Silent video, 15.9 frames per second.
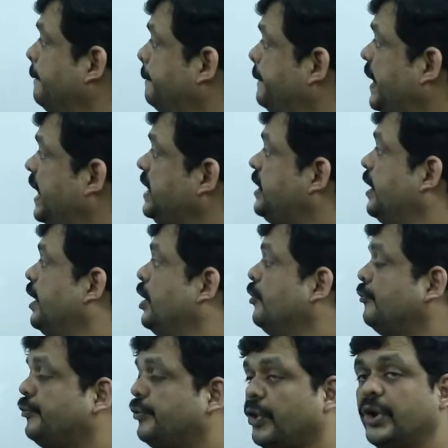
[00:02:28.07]
but
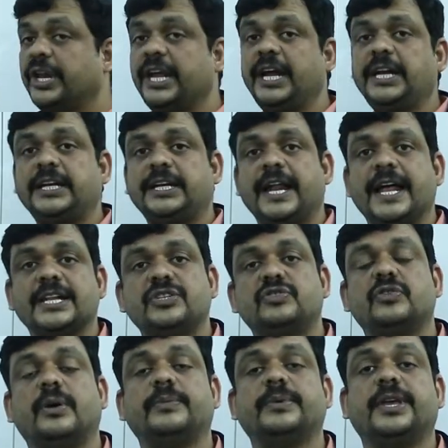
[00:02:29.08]
Fourier
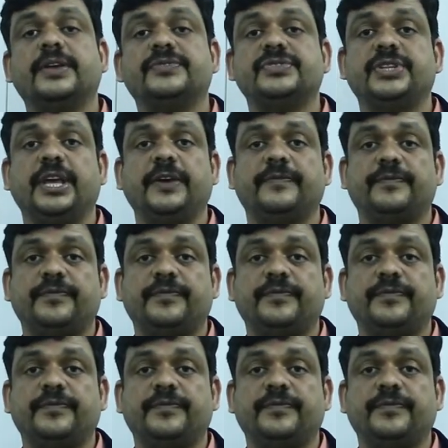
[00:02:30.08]
transform gives the